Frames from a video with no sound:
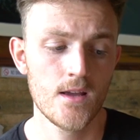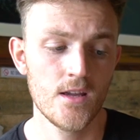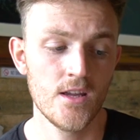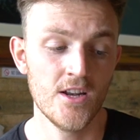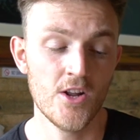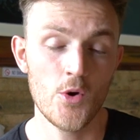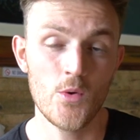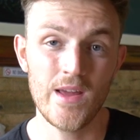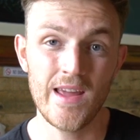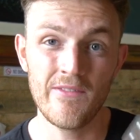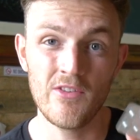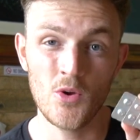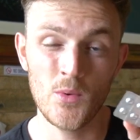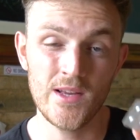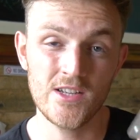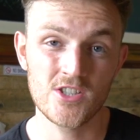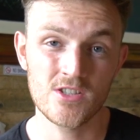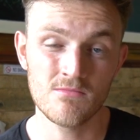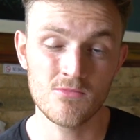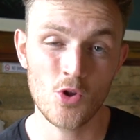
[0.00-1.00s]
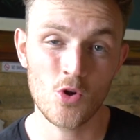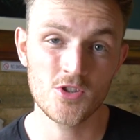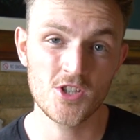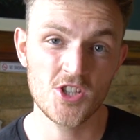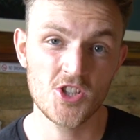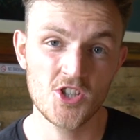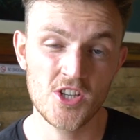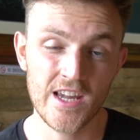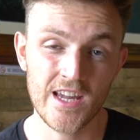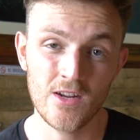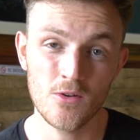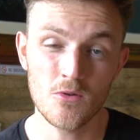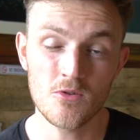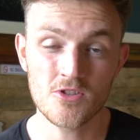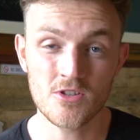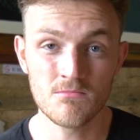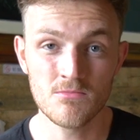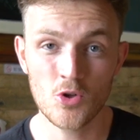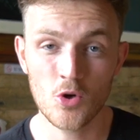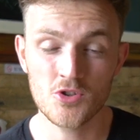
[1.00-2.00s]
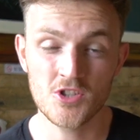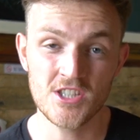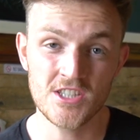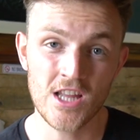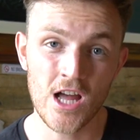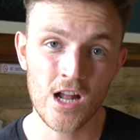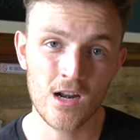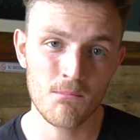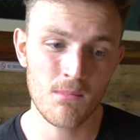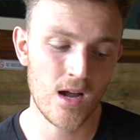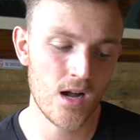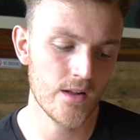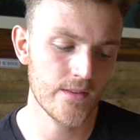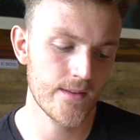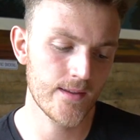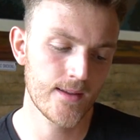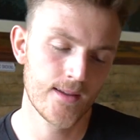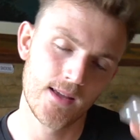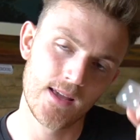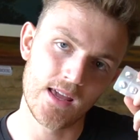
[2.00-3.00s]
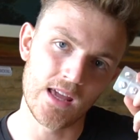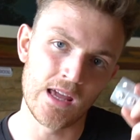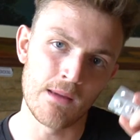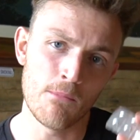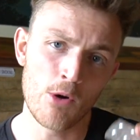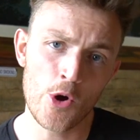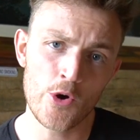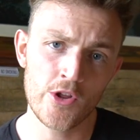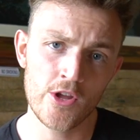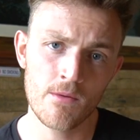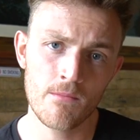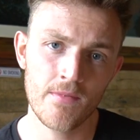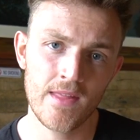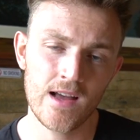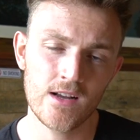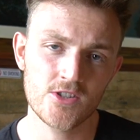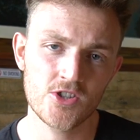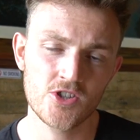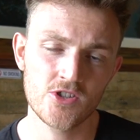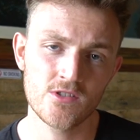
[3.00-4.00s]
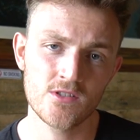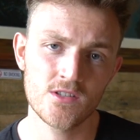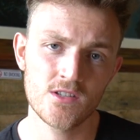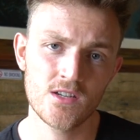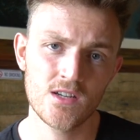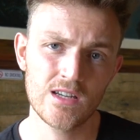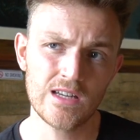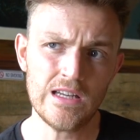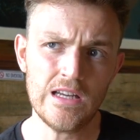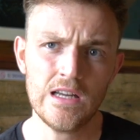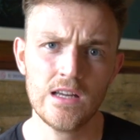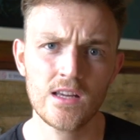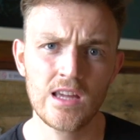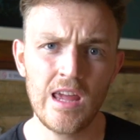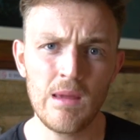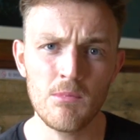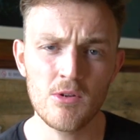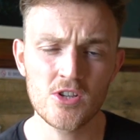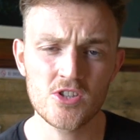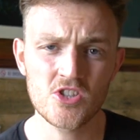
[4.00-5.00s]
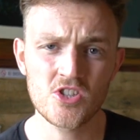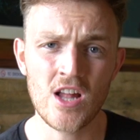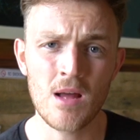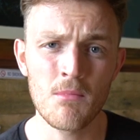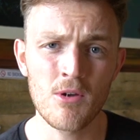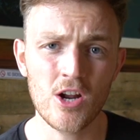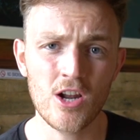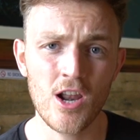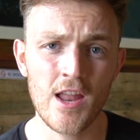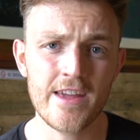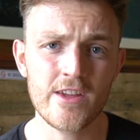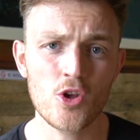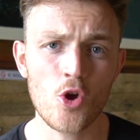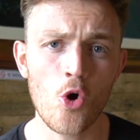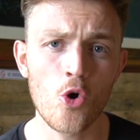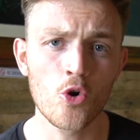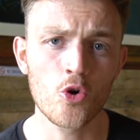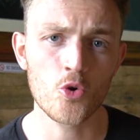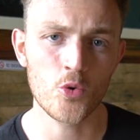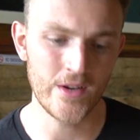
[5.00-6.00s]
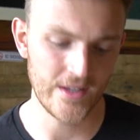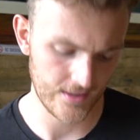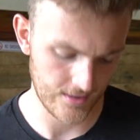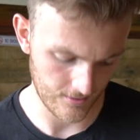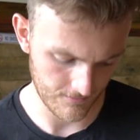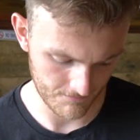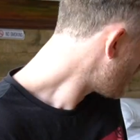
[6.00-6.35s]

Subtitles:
you know, if you eat some dodgy chicken or some dodgy dal bhat, Imodium, that should keep your stomach like concrete.